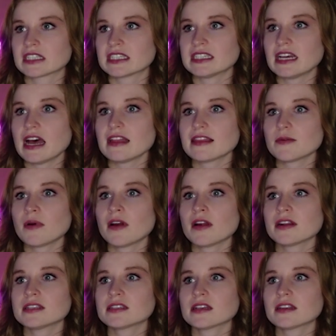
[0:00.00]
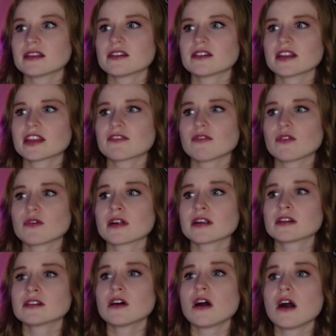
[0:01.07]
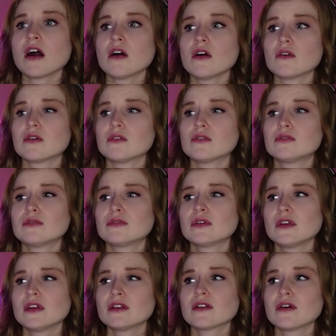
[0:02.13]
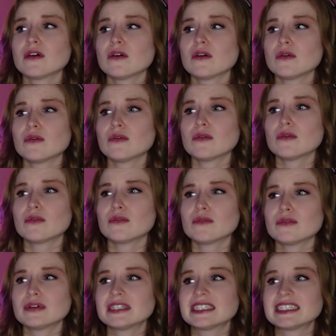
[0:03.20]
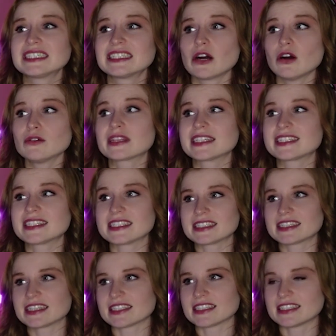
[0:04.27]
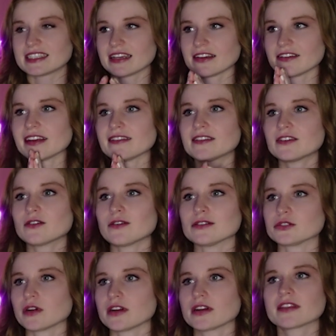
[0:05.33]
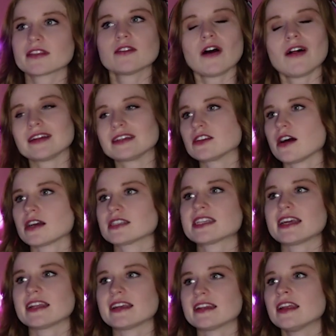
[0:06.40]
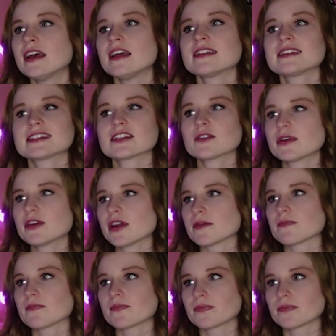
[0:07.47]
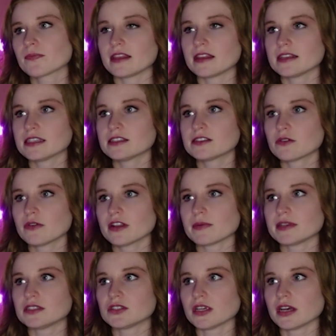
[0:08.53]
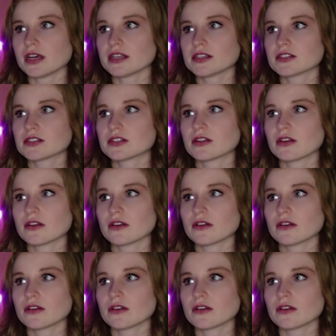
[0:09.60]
Ah, the party's on the 30th floor. No! No! Oh, this is scary, and they're all drunk. They're all intoxicated. This is gonna be great. This is going to be just